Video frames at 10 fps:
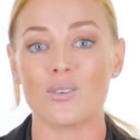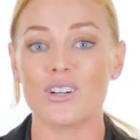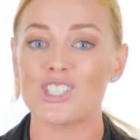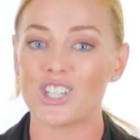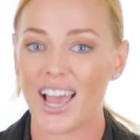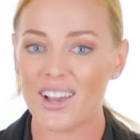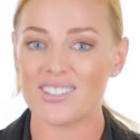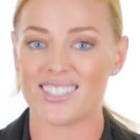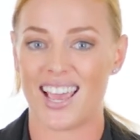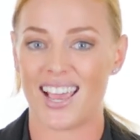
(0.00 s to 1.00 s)
or a
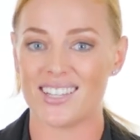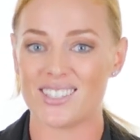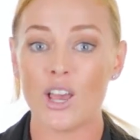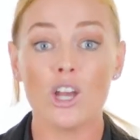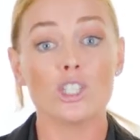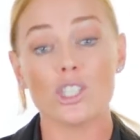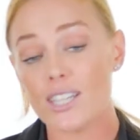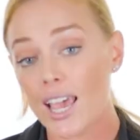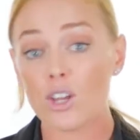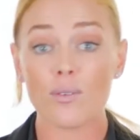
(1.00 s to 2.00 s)
child's hands should
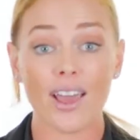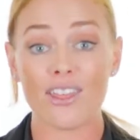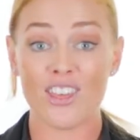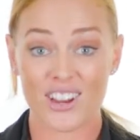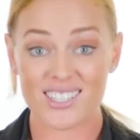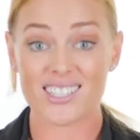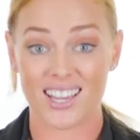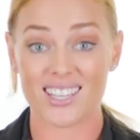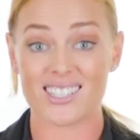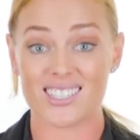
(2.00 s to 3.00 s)
take around 30
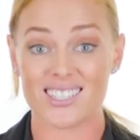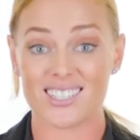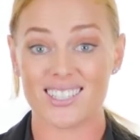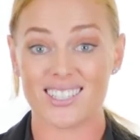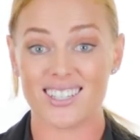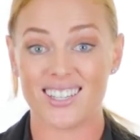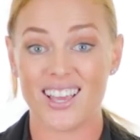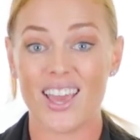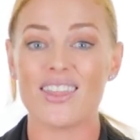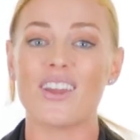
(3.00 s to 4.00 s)
seconds.
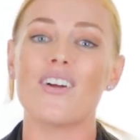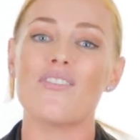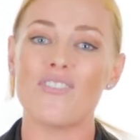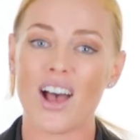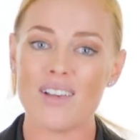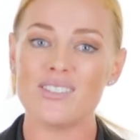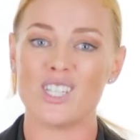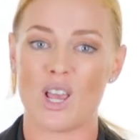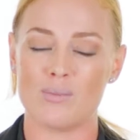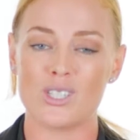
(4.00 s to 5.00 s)
There are 5
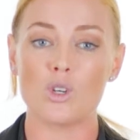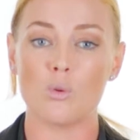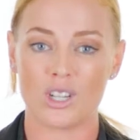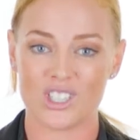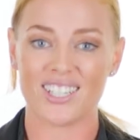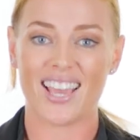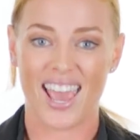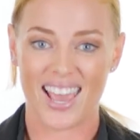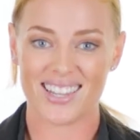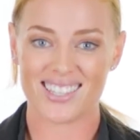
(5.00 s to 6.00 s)
steps to washing
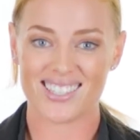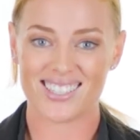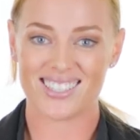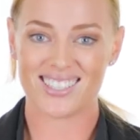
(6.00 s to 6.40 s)
hands.